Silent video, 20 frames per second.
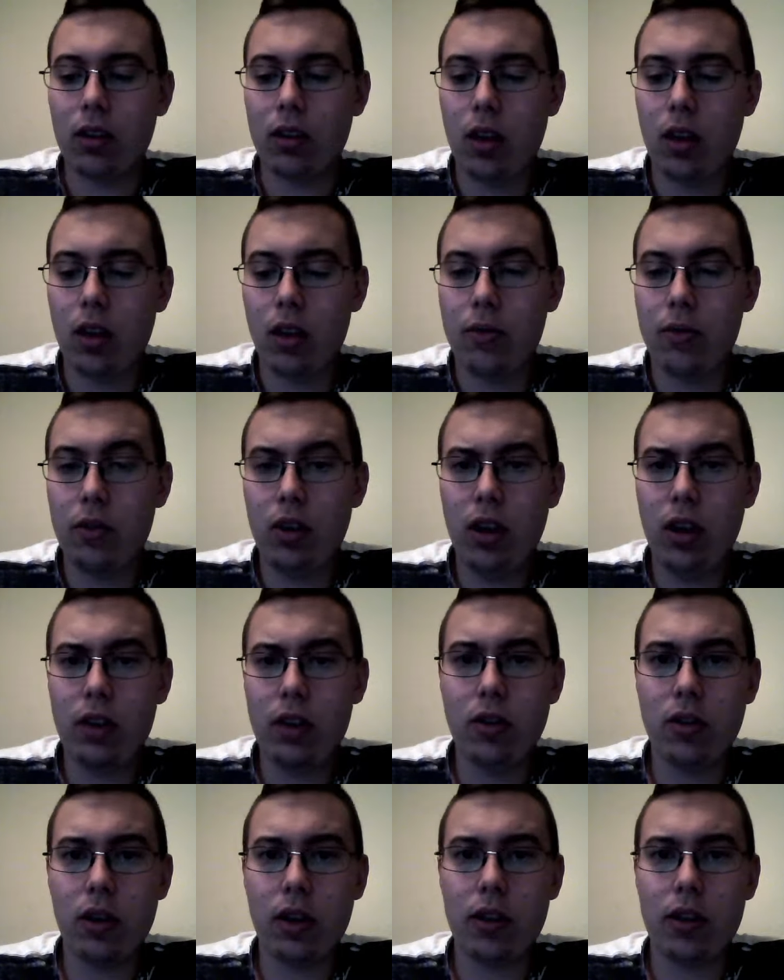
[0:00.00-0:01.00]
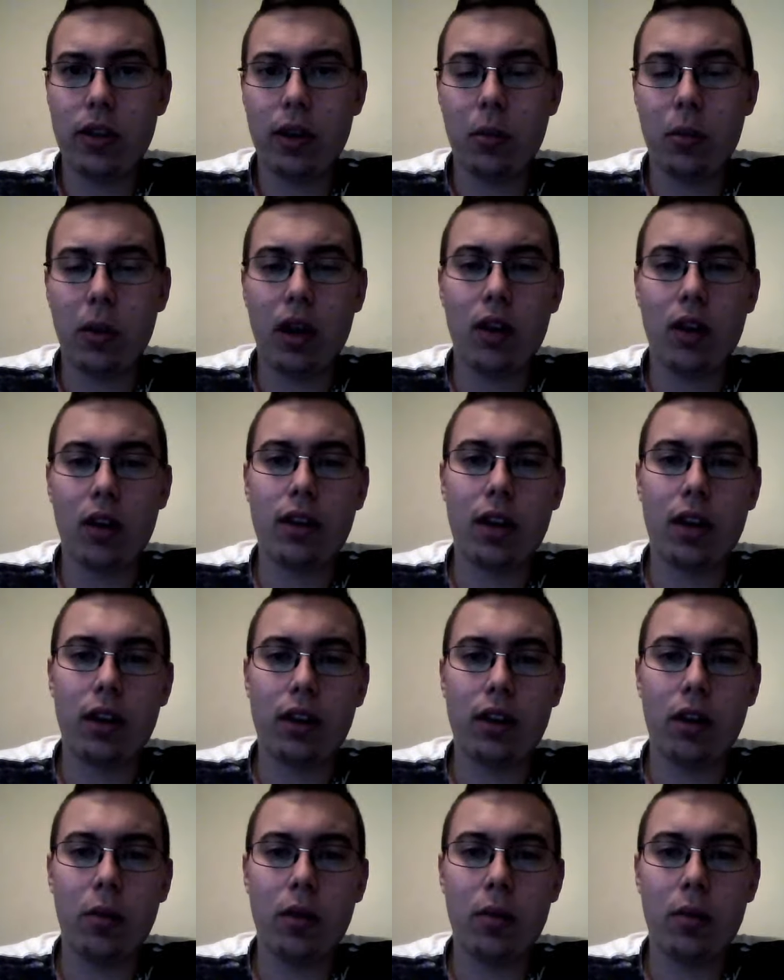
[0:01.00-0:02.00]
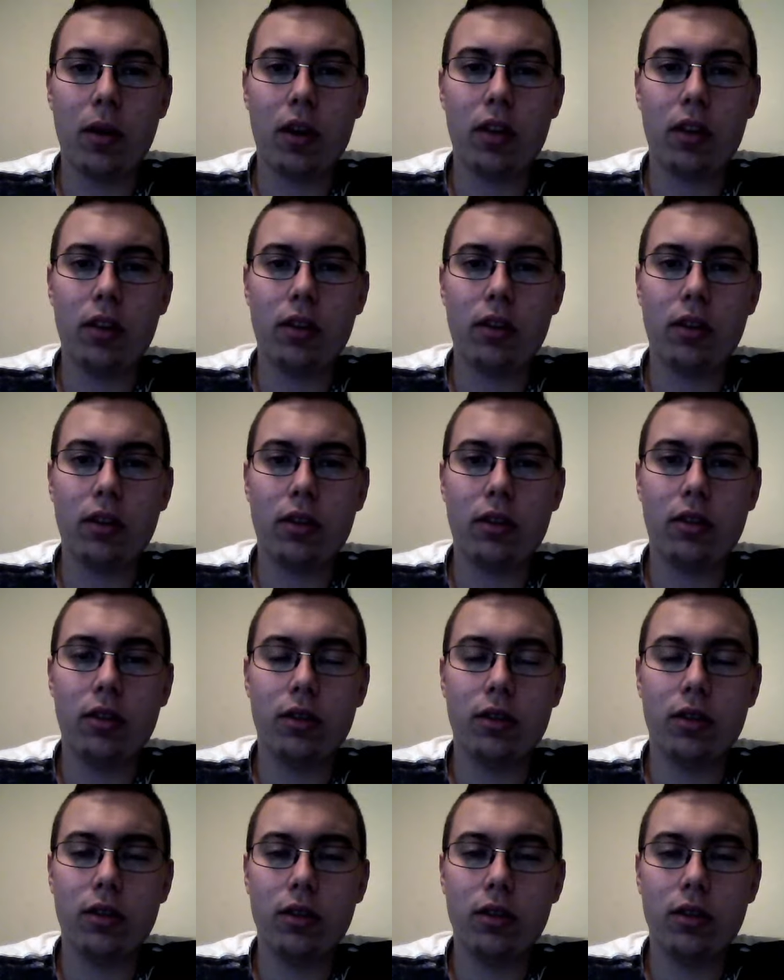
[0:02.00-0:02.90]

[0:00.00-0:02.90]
Uh, if you guys know anything about that, tell me about it, because,